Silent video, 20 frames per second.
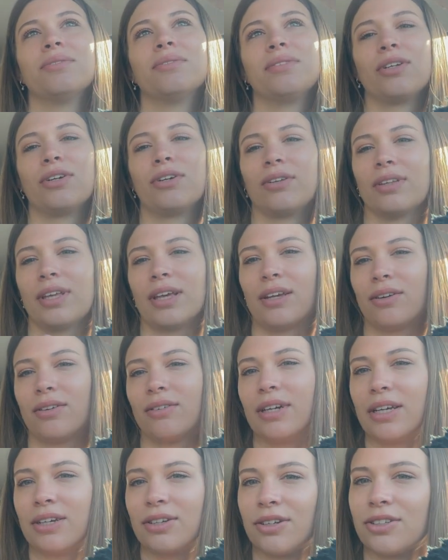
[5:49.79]
They're like
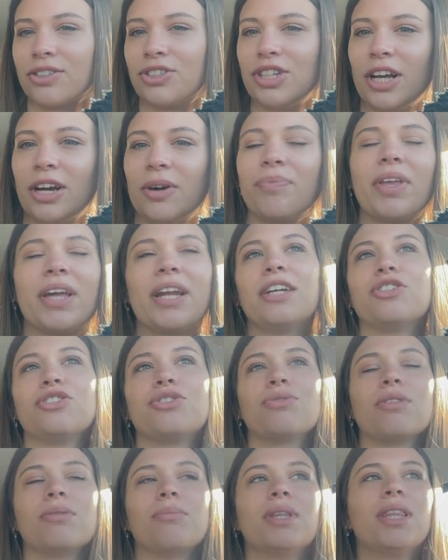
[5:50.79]
already cooked, you know, and I just
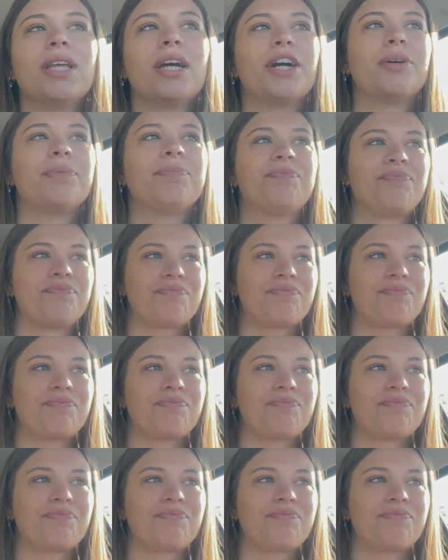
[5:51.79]
threw them in there.